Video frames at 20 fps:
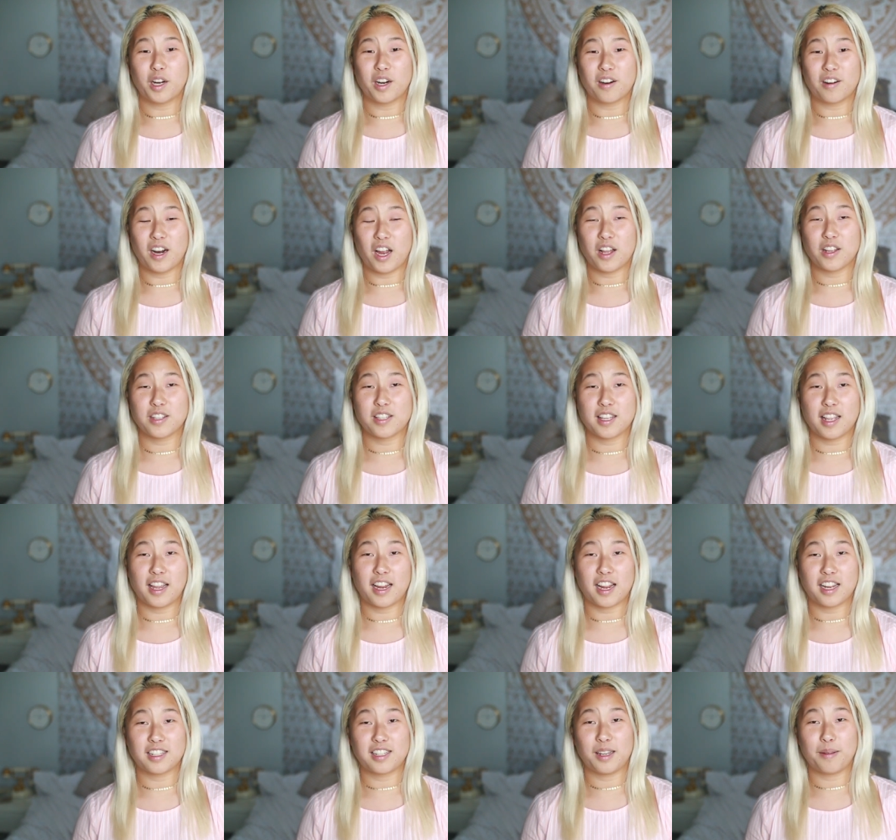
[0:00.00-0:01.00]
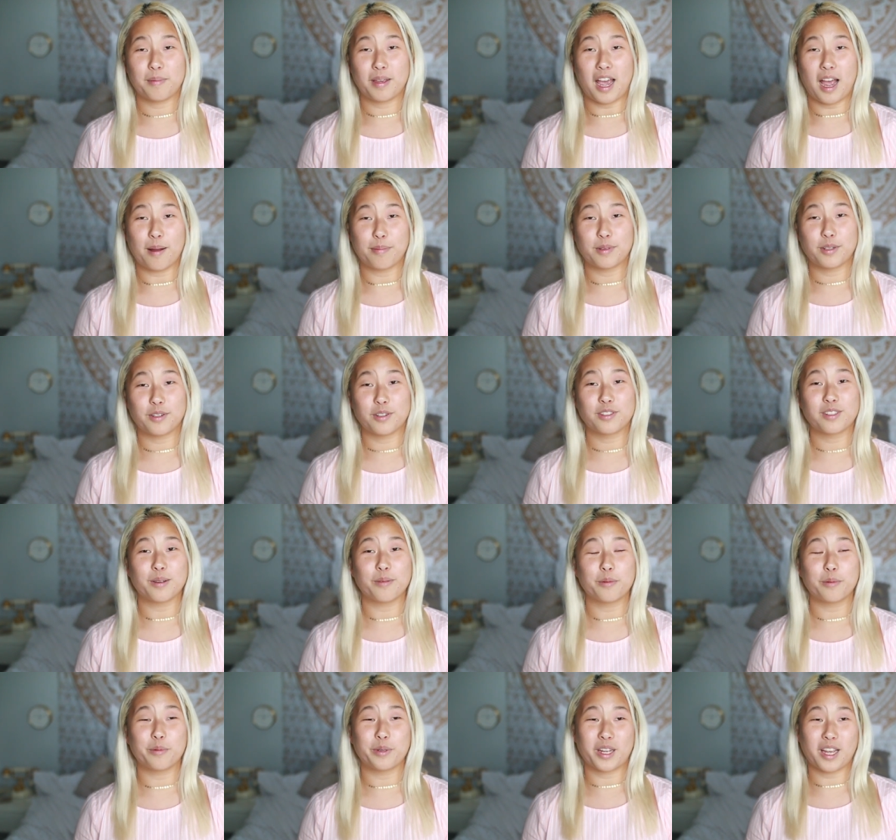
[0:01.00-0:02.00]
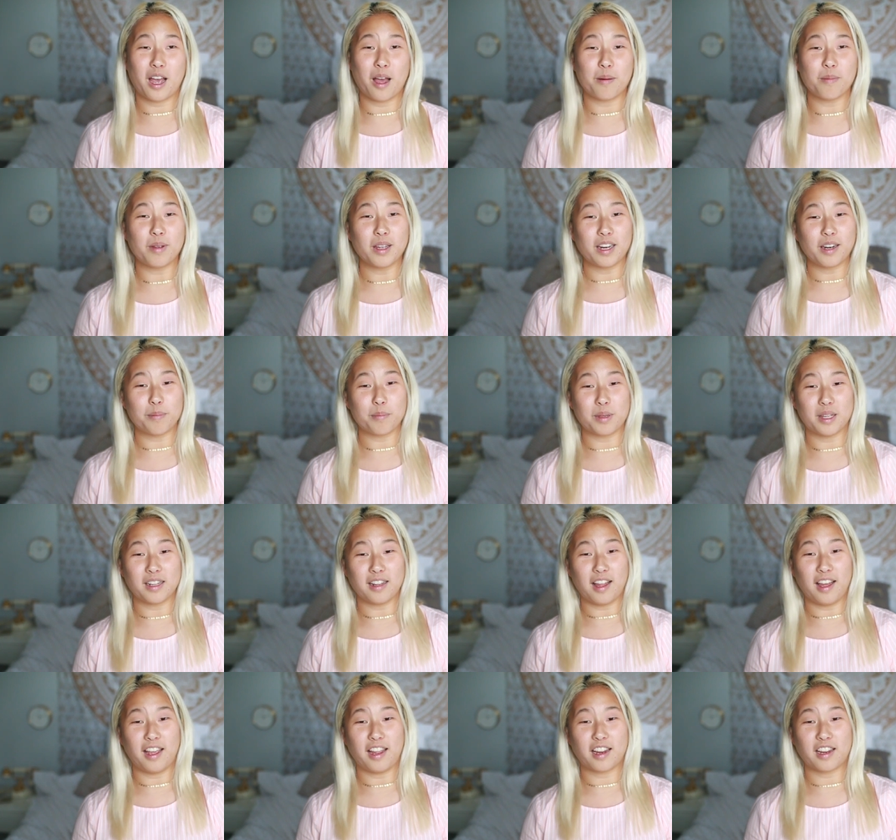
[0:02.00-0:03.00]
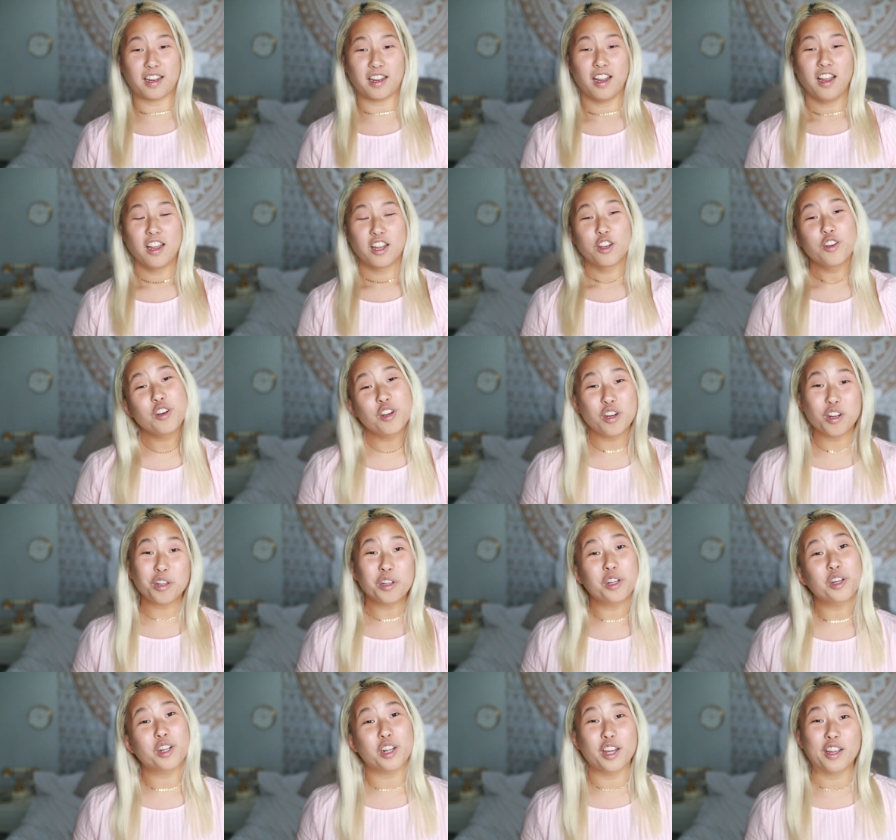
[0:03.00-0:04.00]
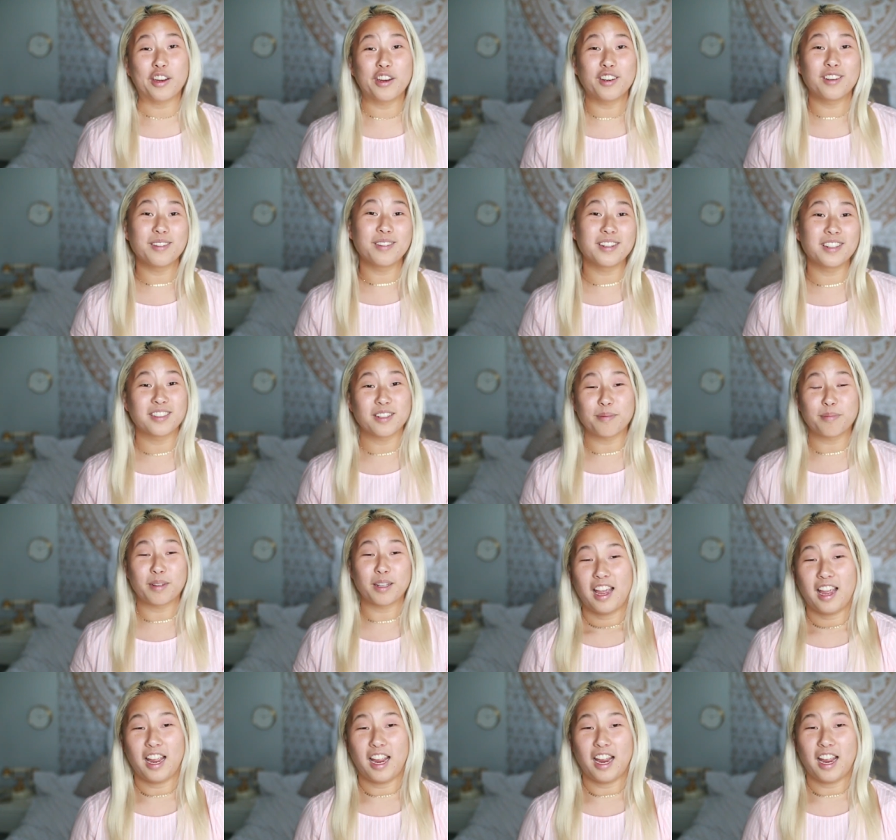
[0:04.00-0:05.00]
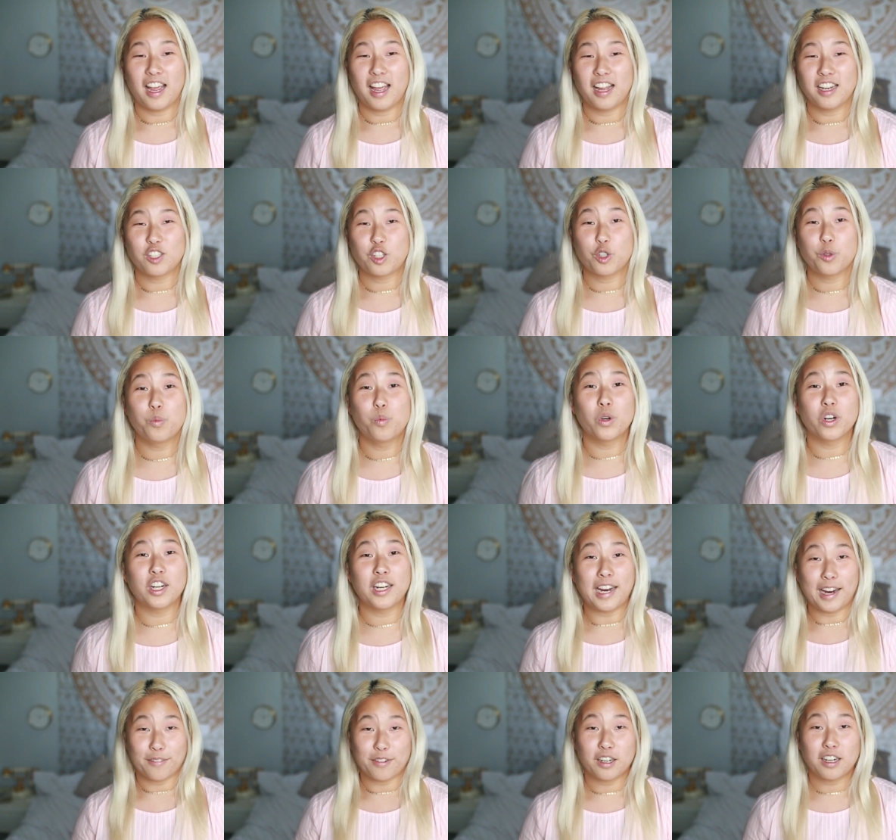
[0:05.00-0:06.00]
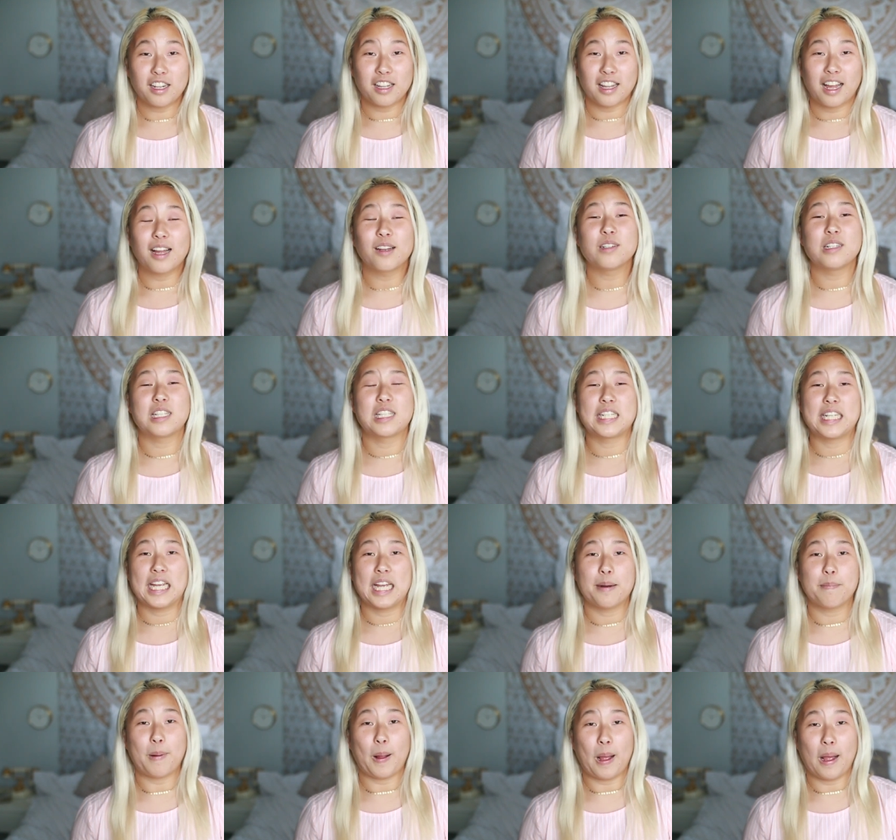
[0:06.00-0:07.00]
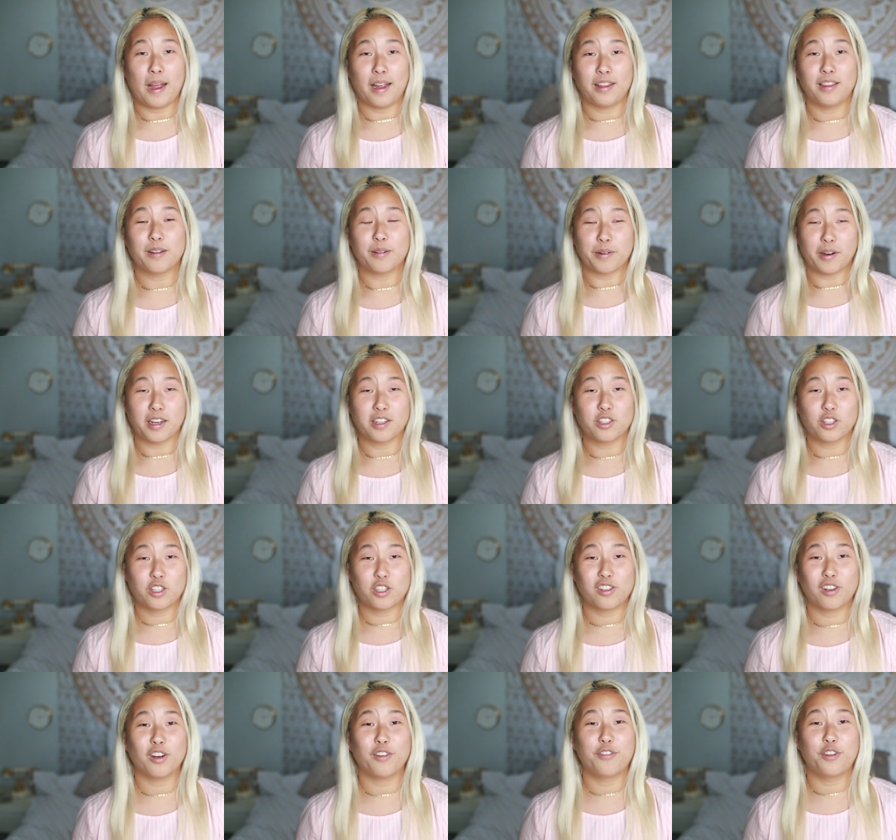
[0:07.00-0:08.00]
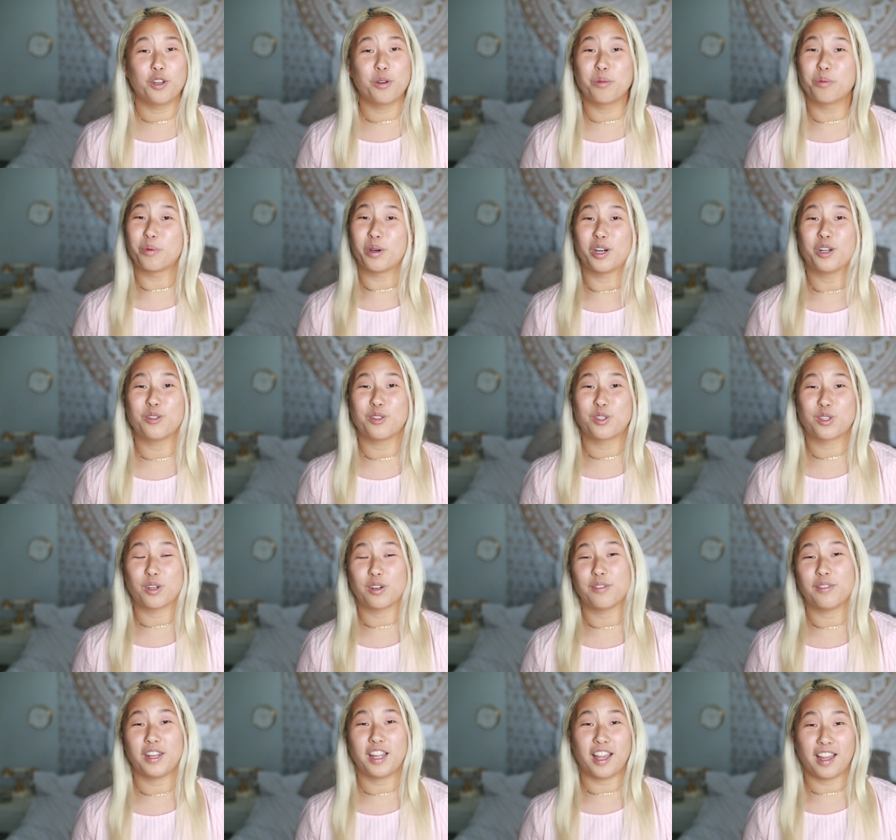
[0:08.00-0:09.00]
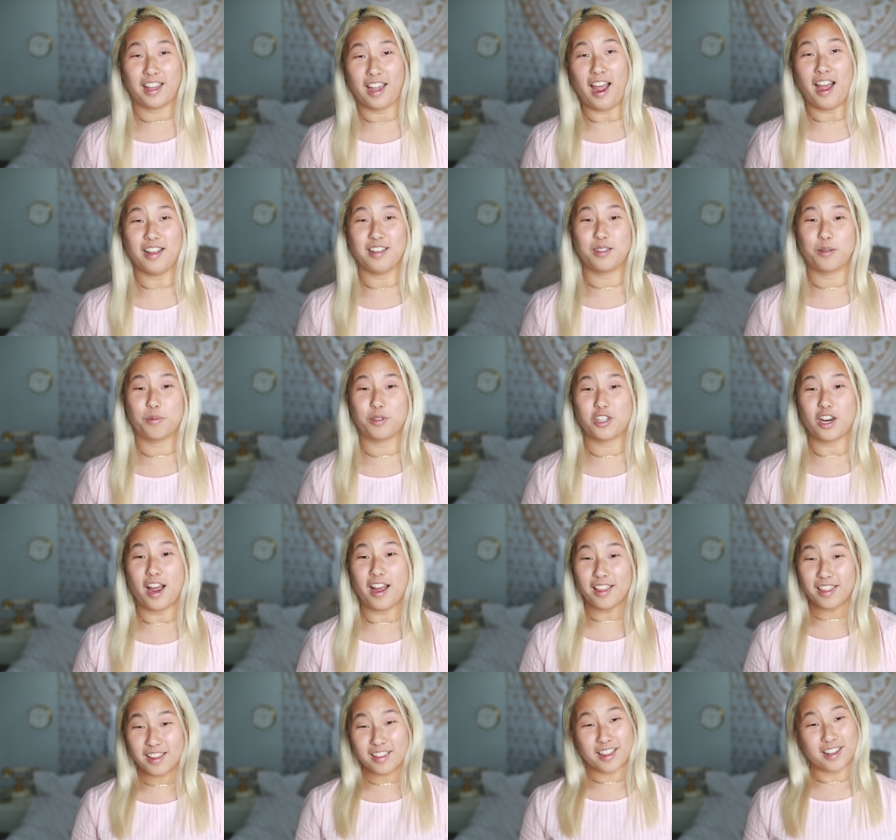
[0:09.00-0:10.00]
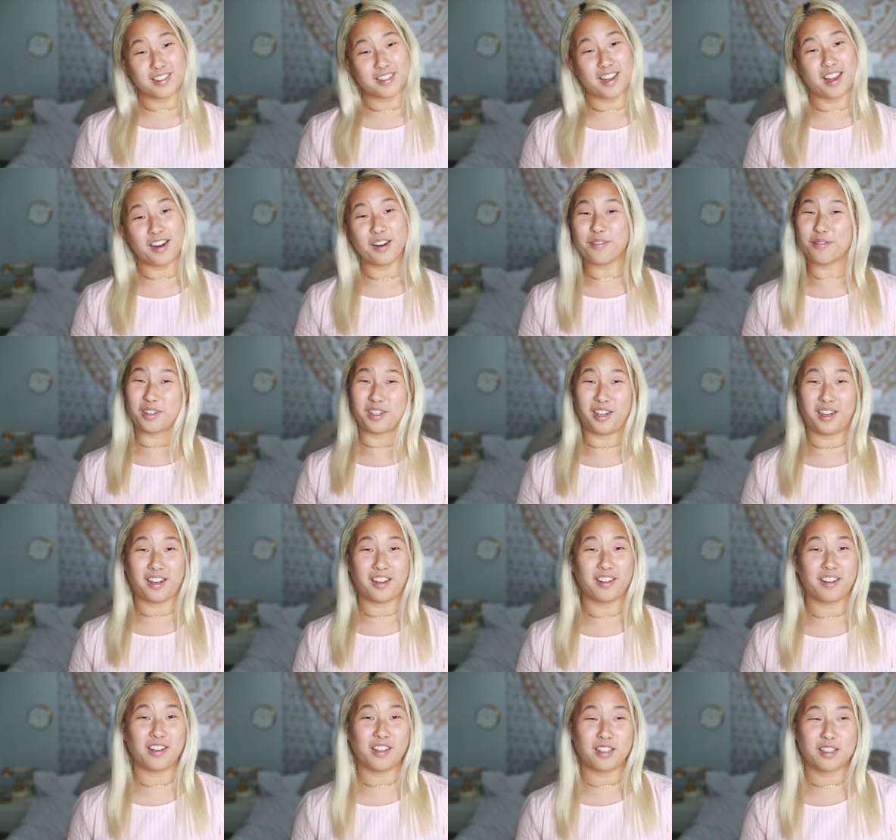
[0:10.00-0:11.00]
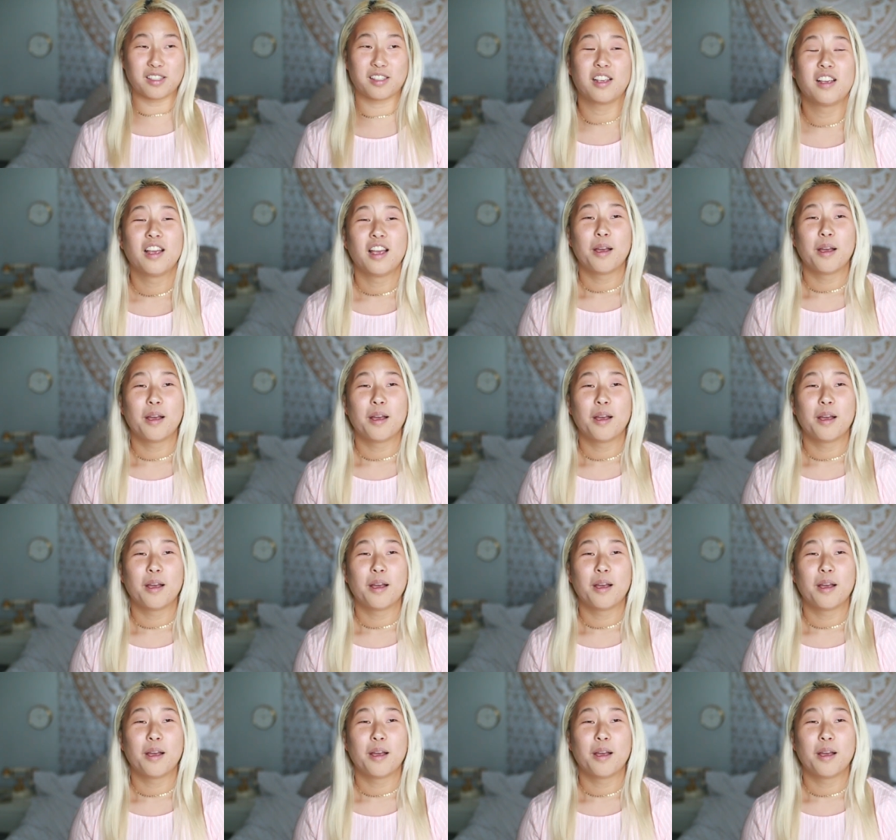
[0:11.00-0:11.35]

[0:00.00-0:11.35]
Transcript: Or else like a team captain or someone would come in and be like, you need to look like you're doing something. And you were never allowed to stand behind the register if you weren't serving a guest, which I think that's kind of ridiculous.